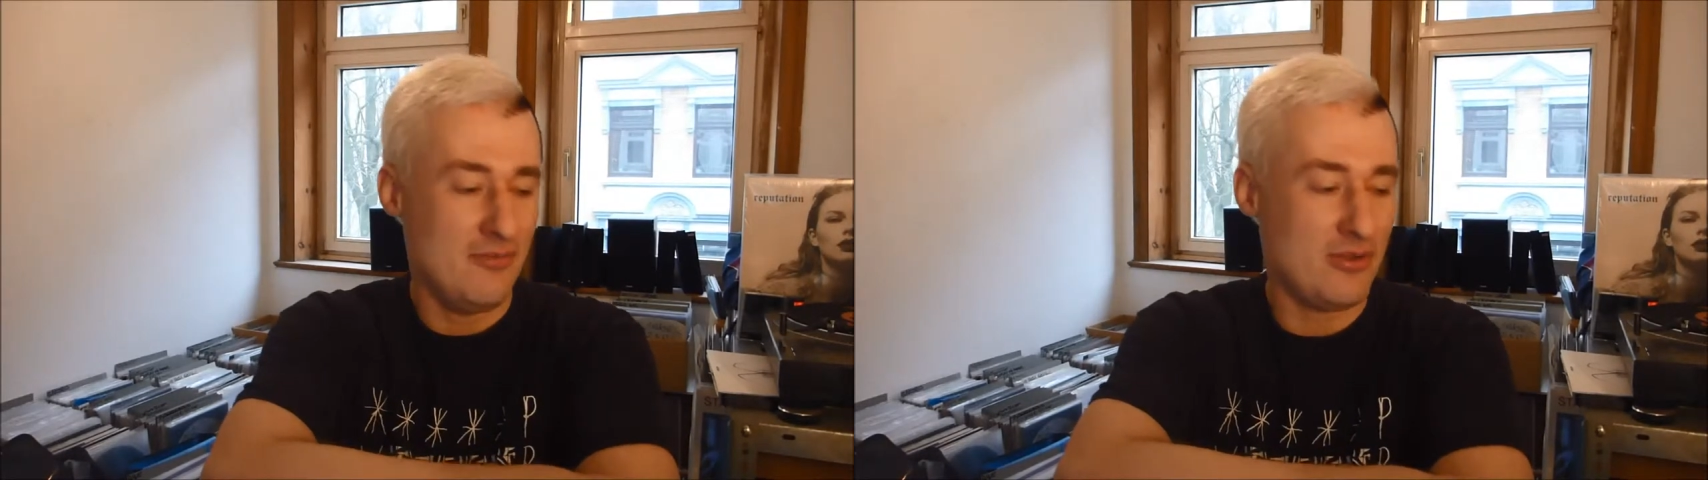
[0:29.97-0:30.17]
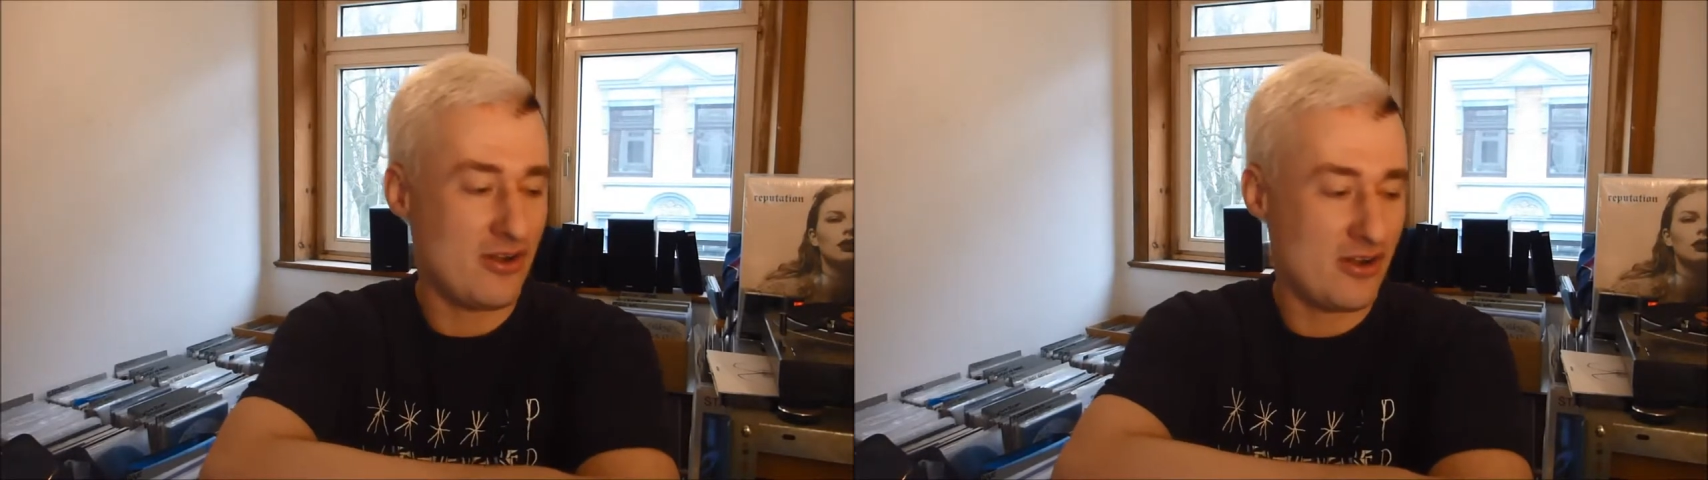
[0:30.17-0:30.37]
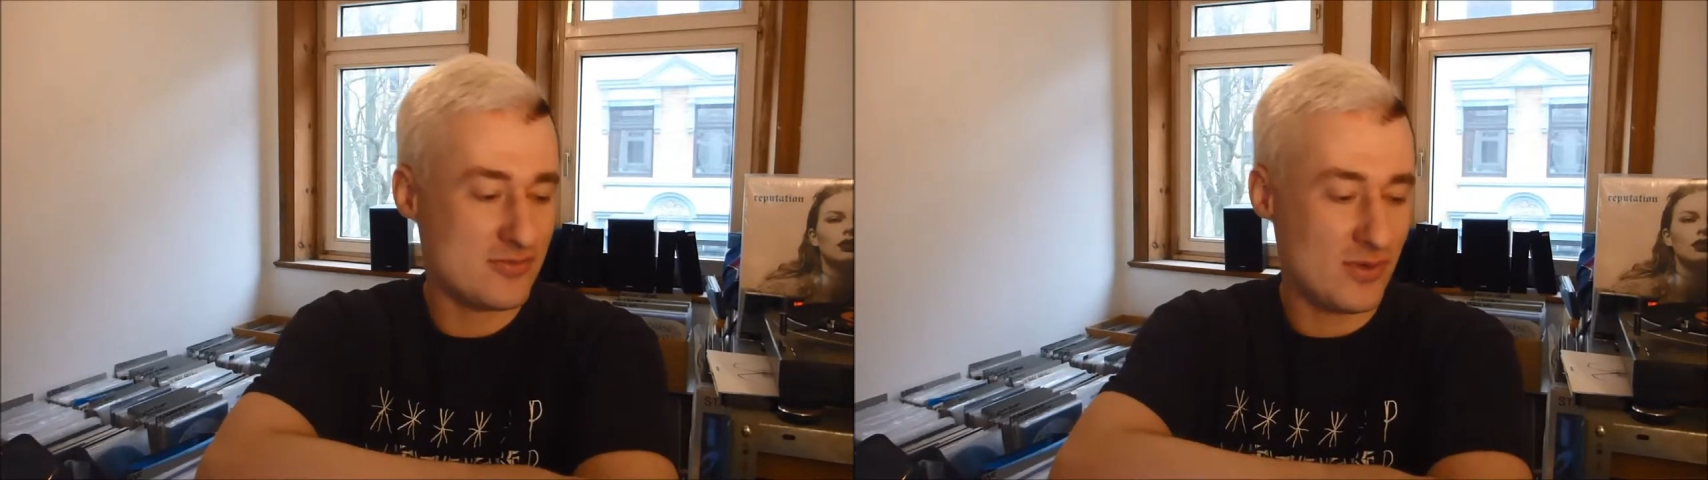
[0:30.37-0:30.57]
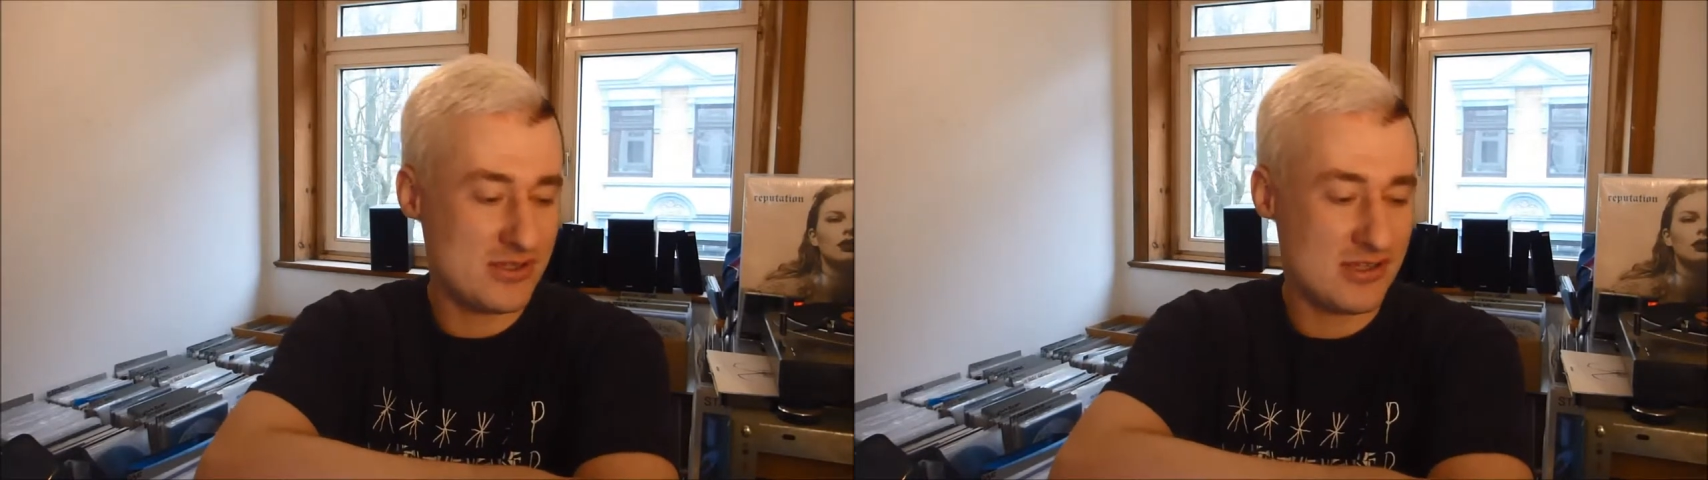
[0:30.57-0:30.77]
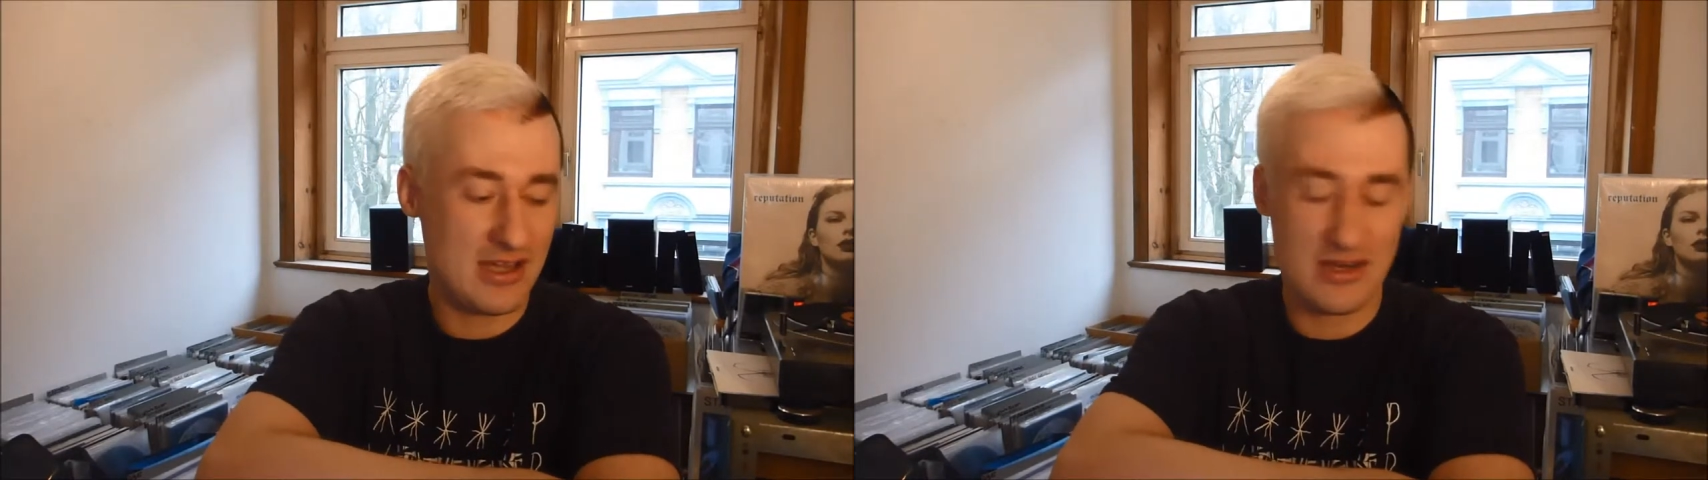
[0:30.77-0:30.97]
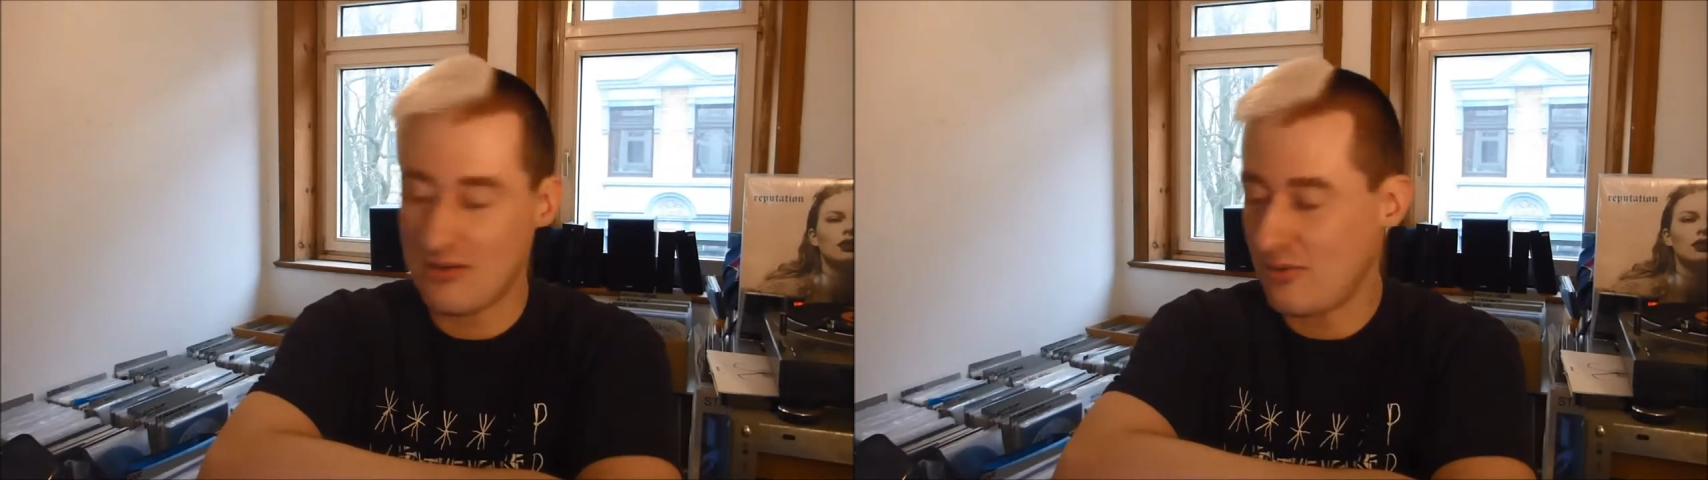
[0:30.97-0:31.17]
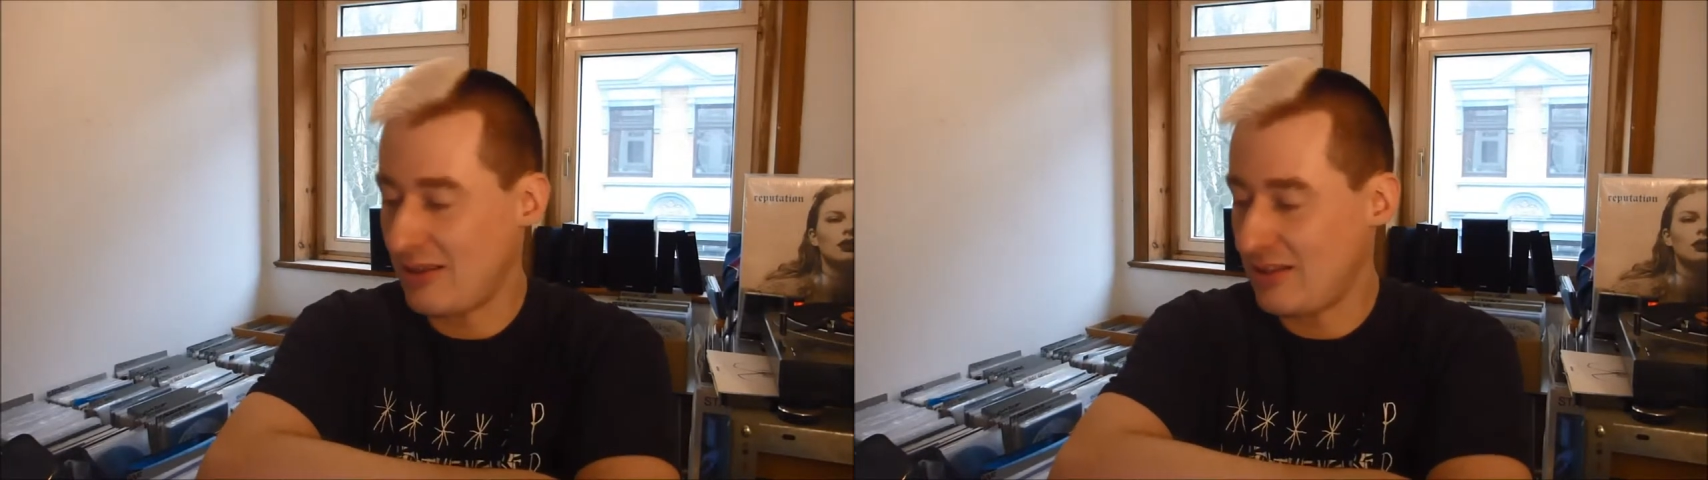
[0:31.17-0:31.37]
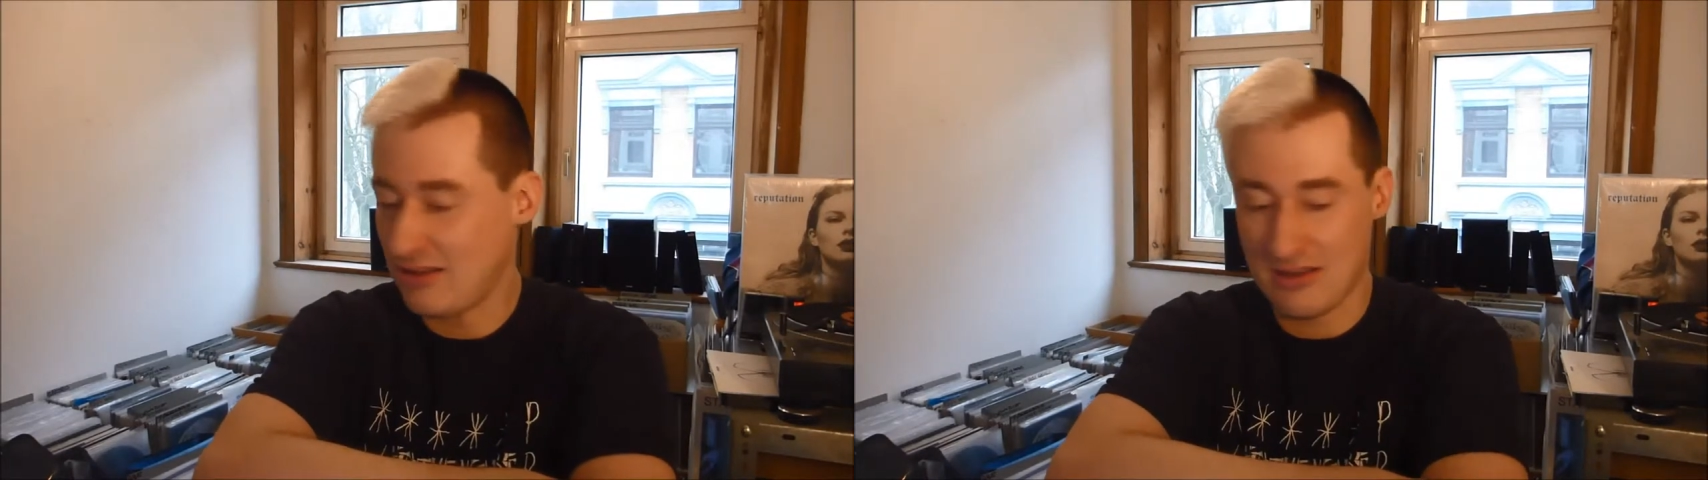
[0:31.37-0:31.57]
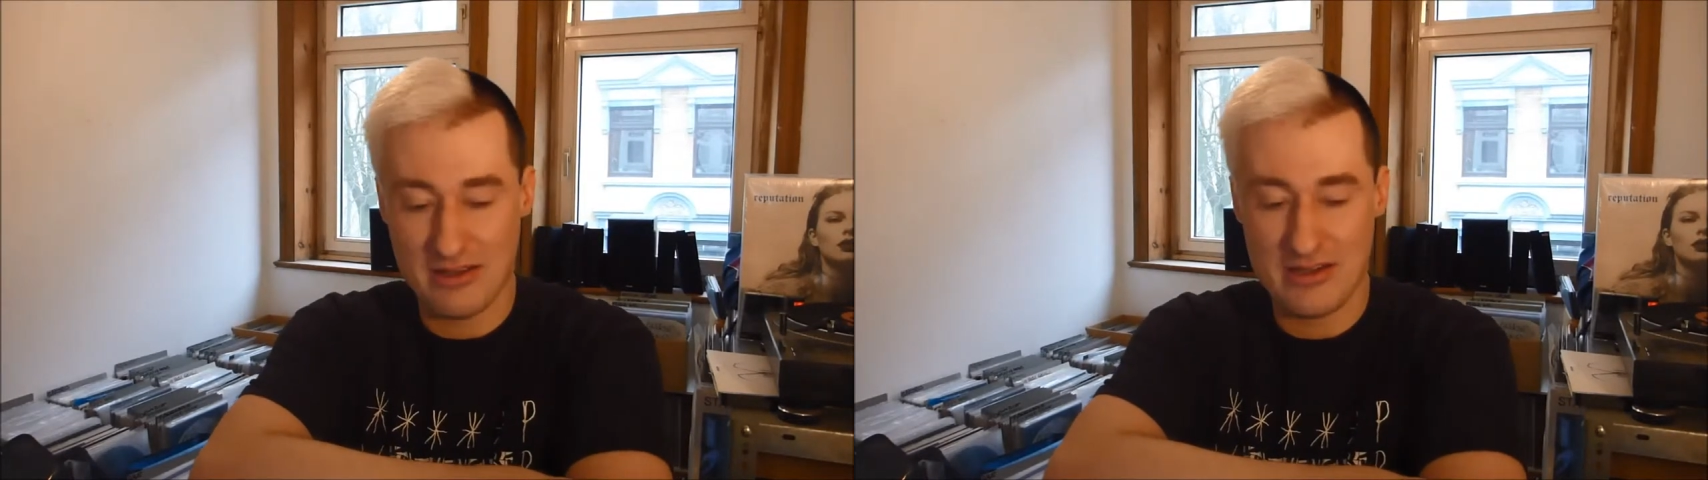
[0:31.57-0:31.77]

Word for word: because once again, well,